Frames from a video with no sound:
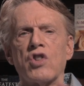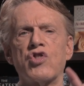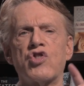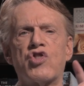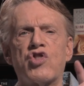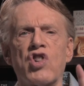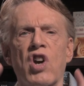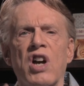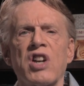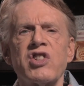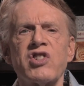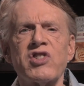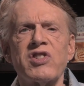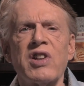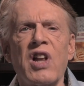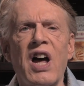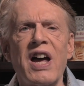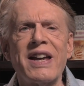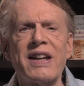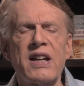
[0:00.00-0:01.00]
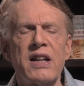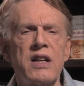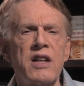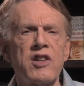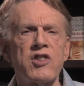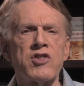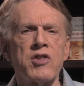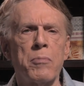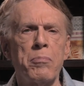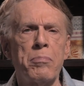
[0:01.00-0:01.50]
Just like it
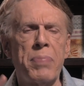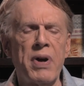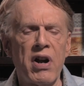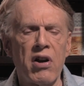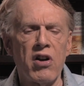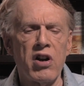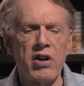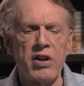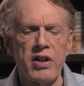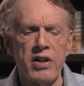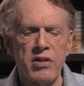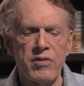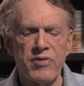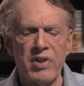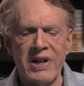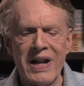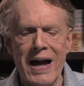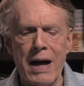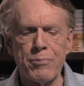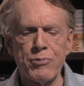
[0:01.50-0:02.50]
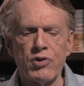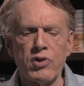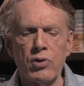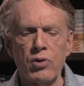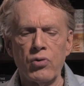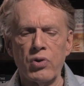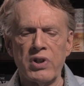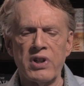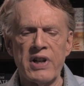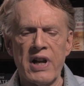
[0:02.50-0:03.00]
is imperative and
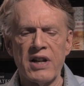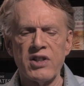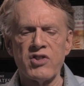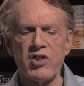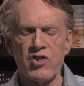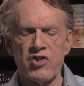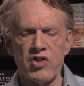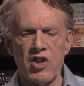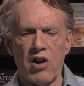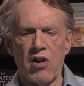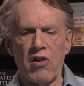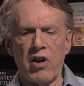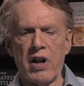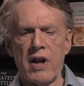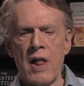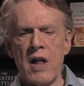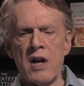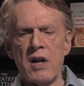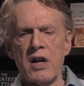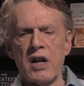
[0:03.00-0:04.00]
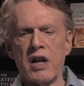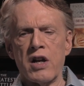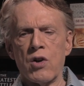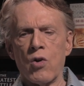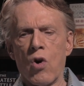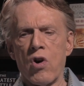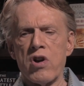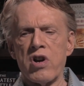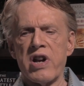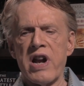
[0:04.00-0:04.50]
absolutely necessary in
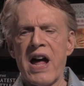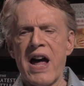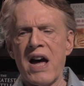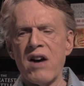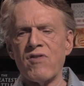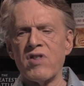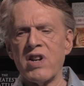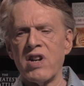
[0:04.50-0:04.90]
order to have